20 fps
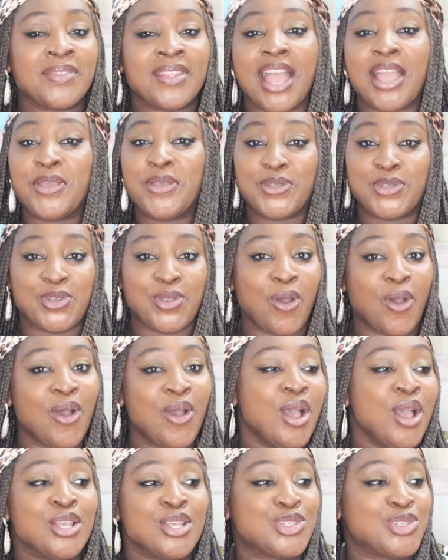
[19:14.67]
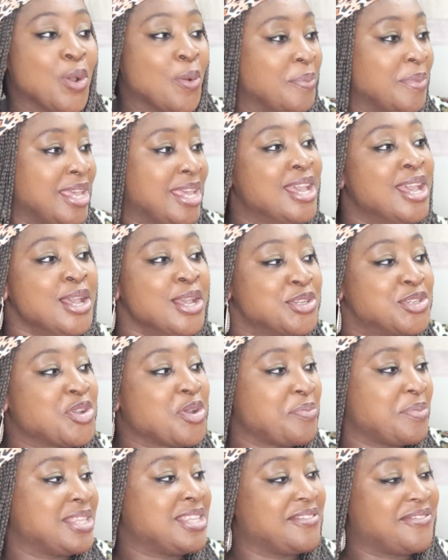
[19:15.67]
Are you sure? Show me
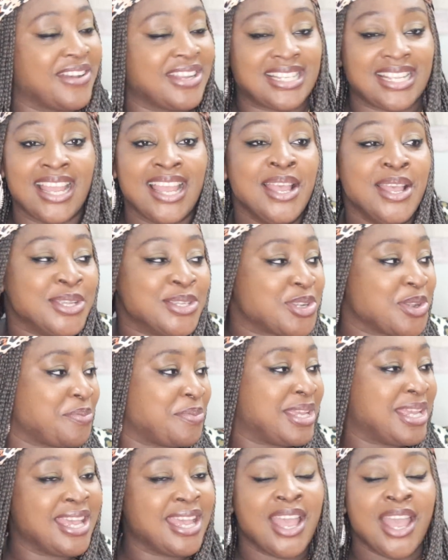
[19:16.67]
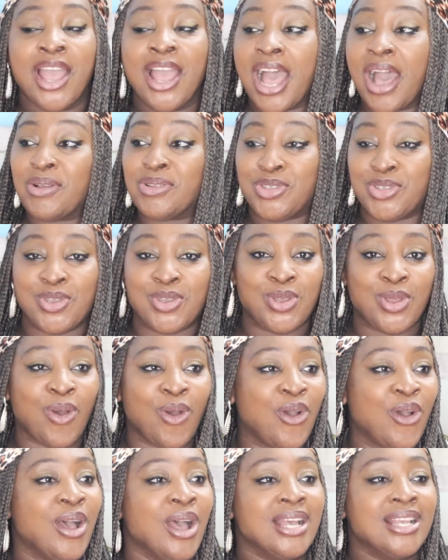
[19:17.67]
the vagina. Show me. How do you
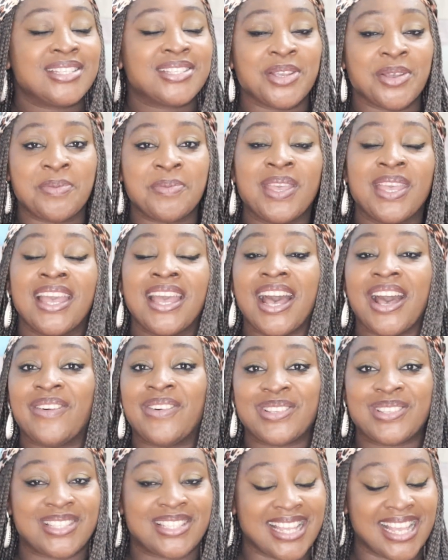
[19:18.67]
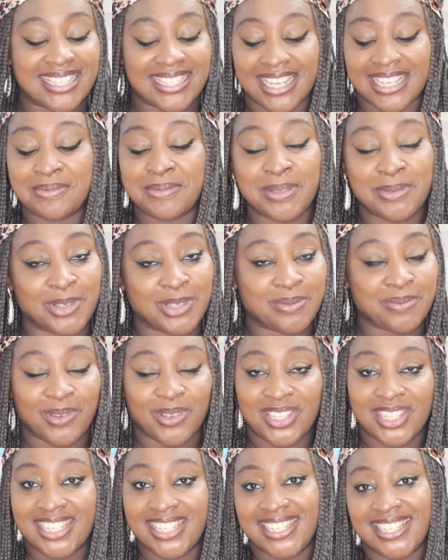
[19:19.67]
know? Show me. The excitement was
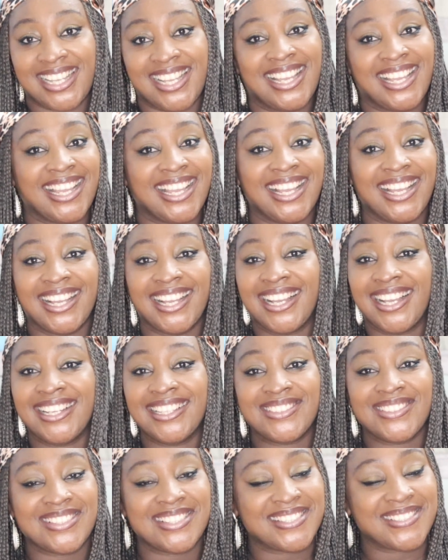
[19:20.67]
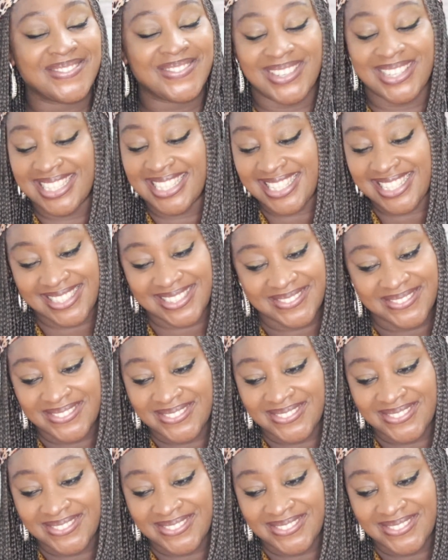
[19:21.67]
much. It was too much.